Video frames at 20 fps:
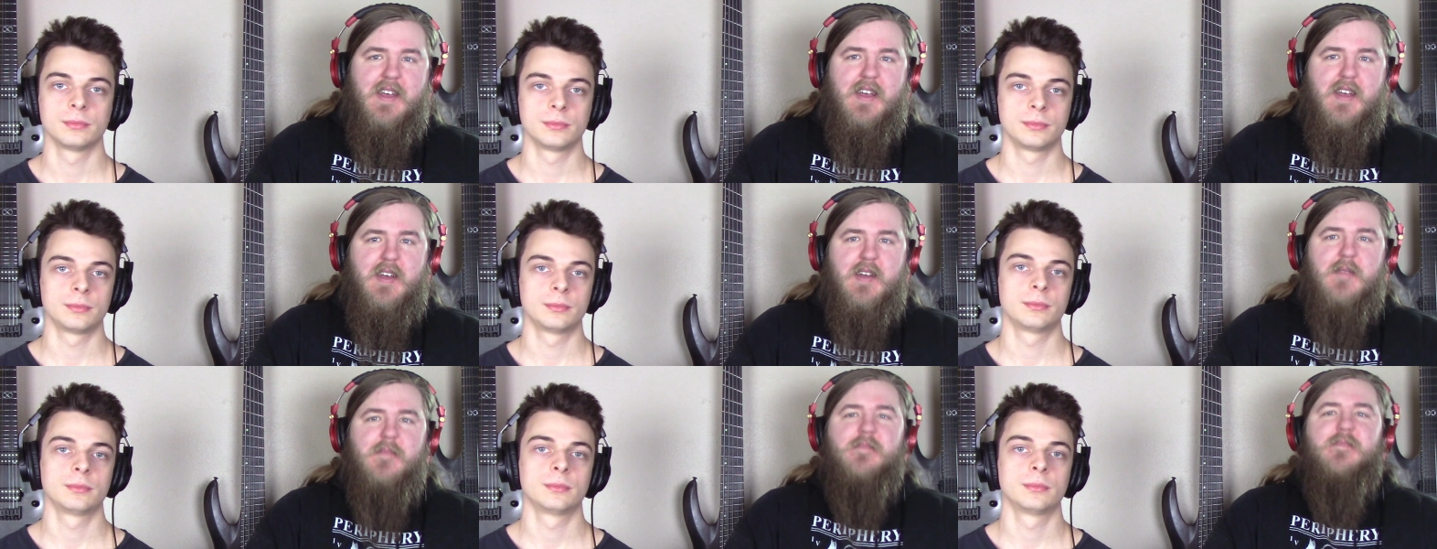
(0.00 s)

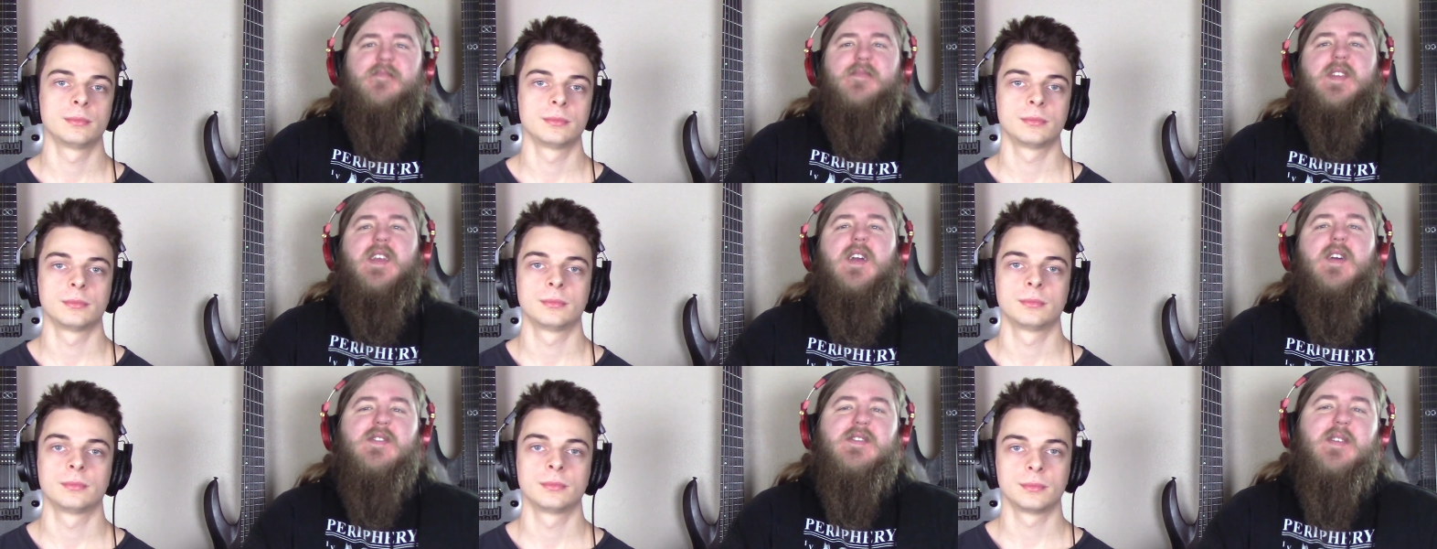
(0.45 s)
Speaker 1: Alright,
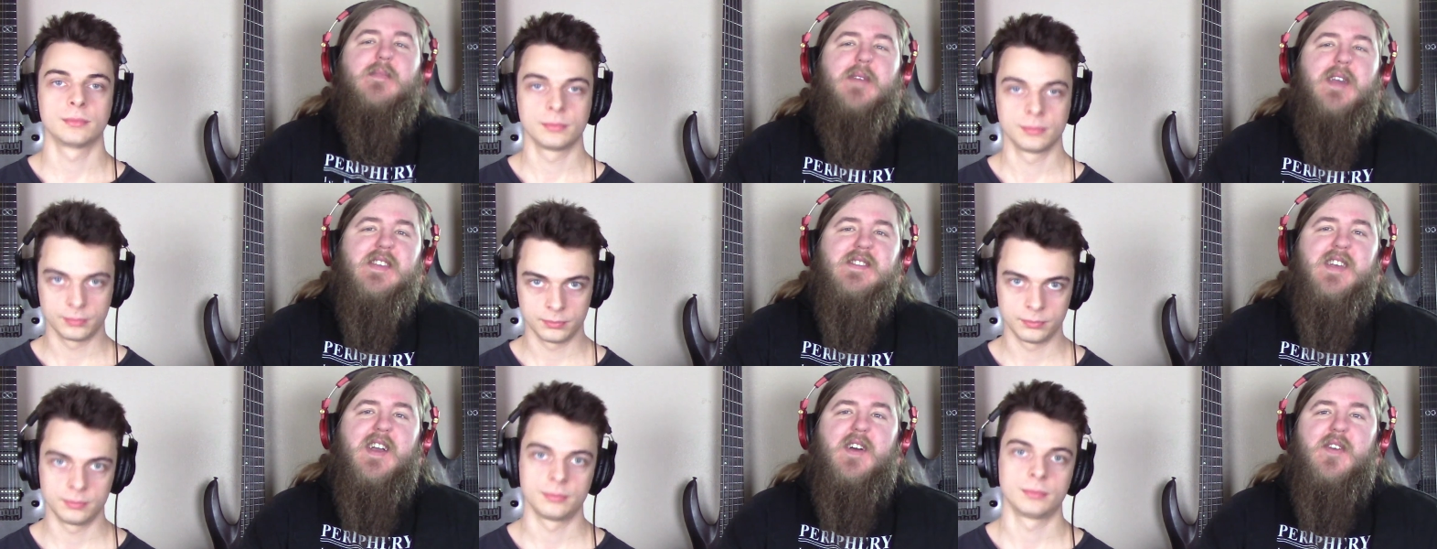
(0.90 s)
what's up guys,
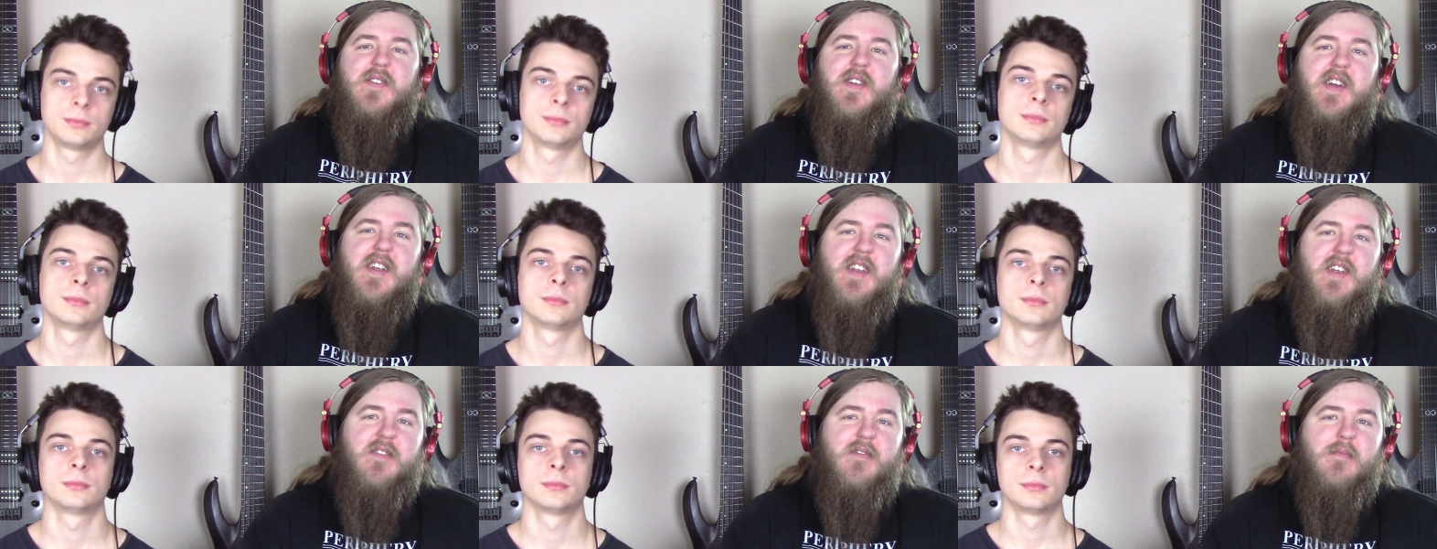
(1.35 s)
Colin Ryan
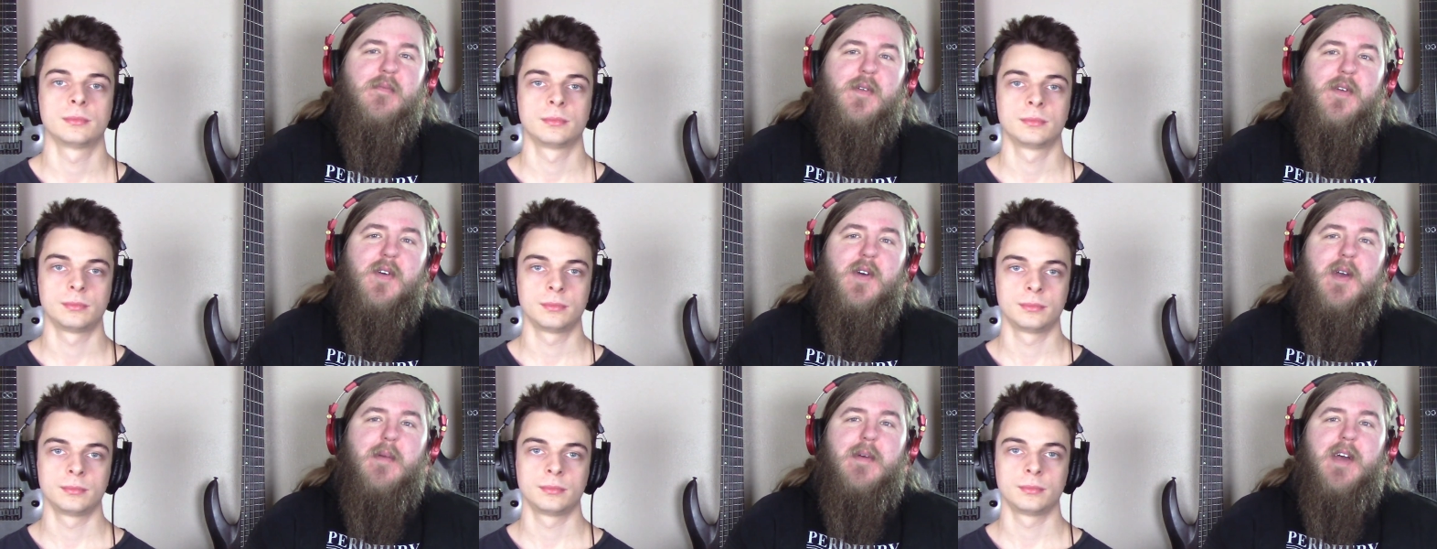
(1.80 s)
here from
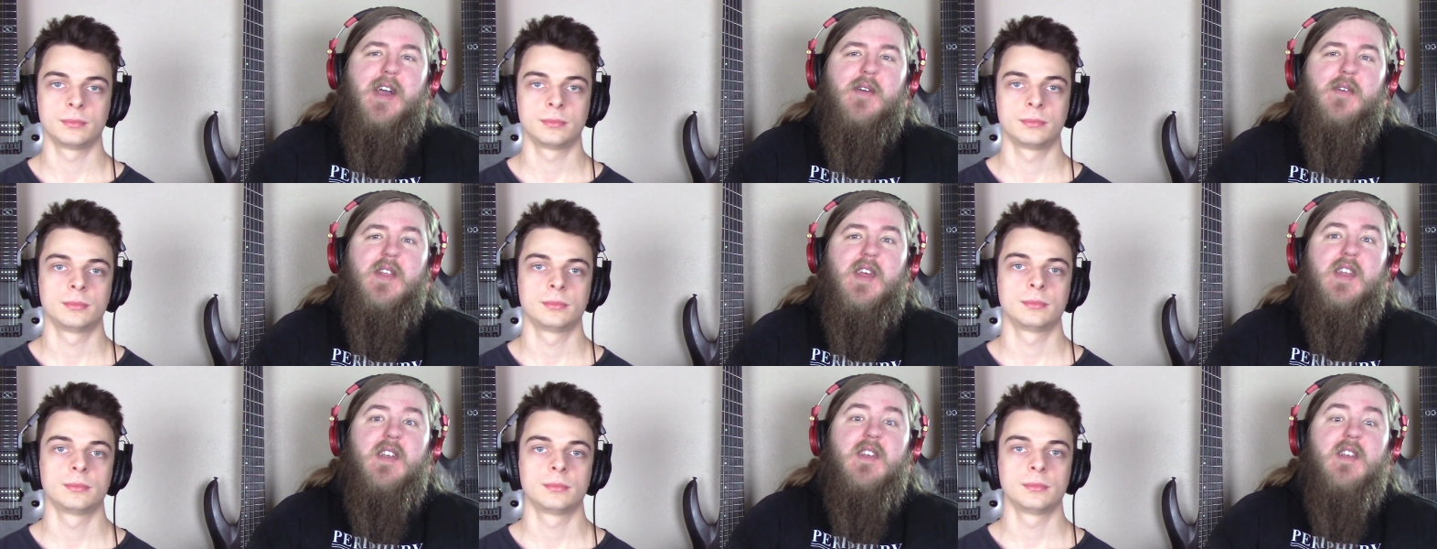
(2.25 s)
Pronoya, back with
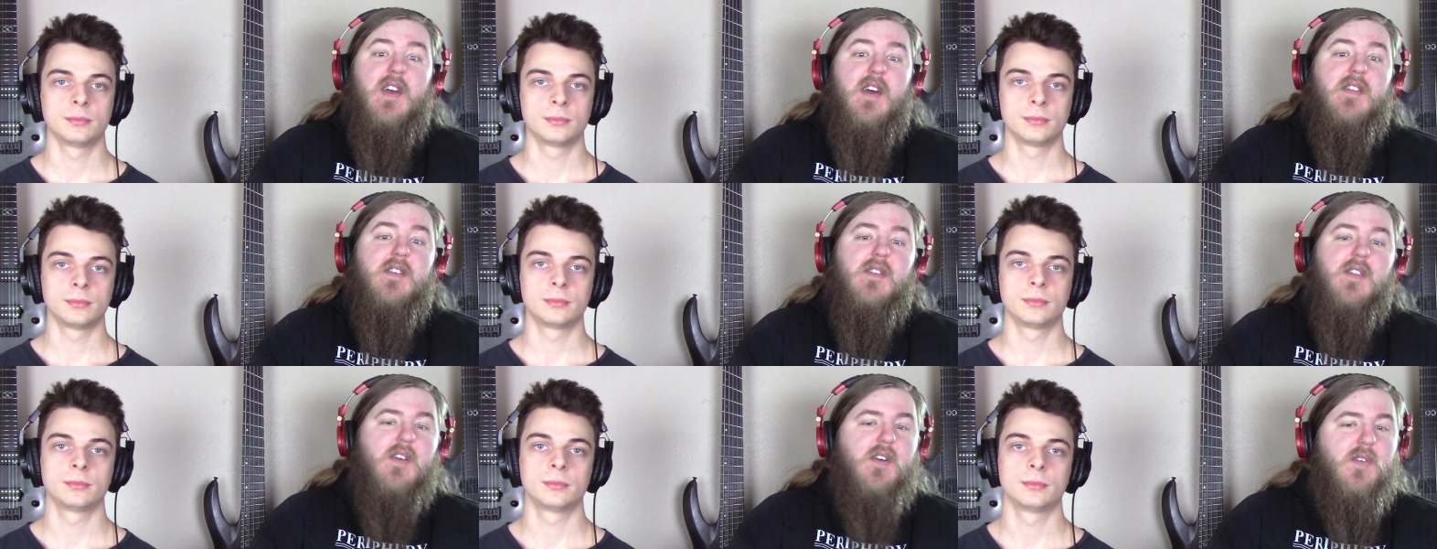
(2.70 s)
another
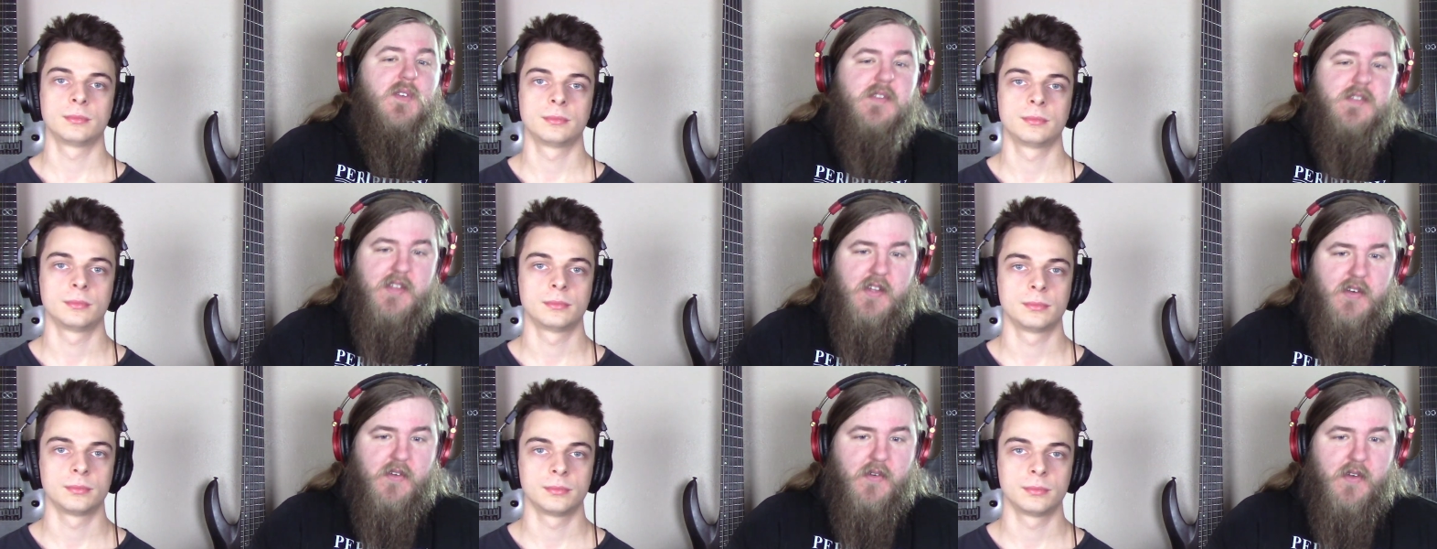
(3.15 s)
Lotus
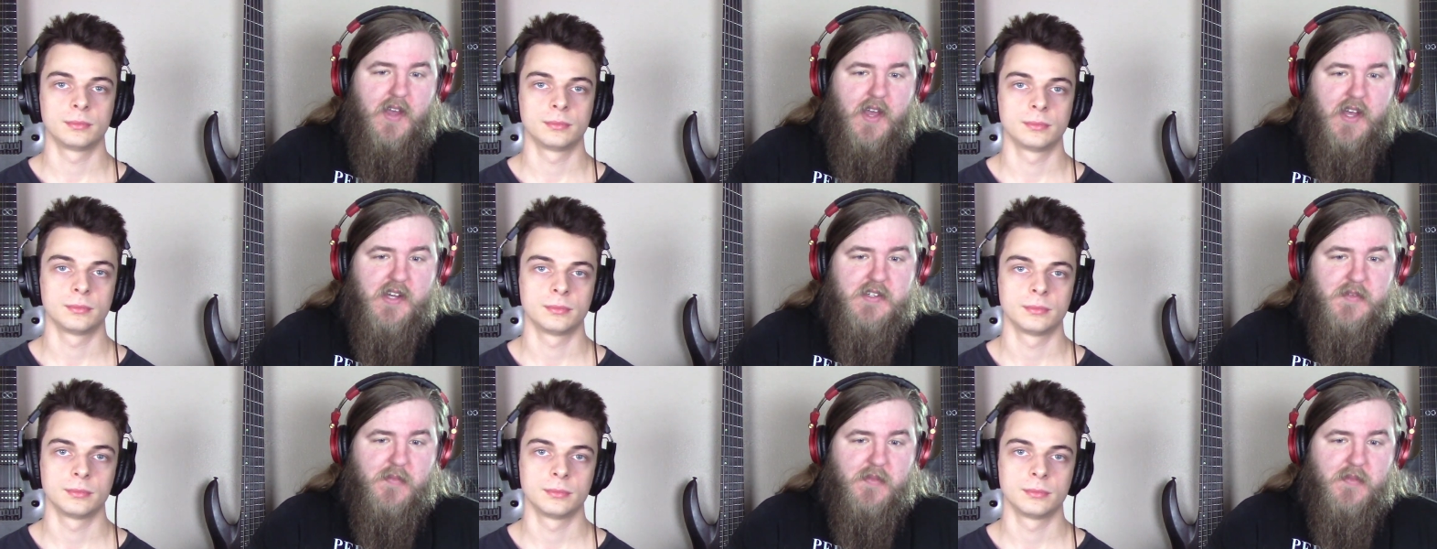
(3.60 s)
Eater reaction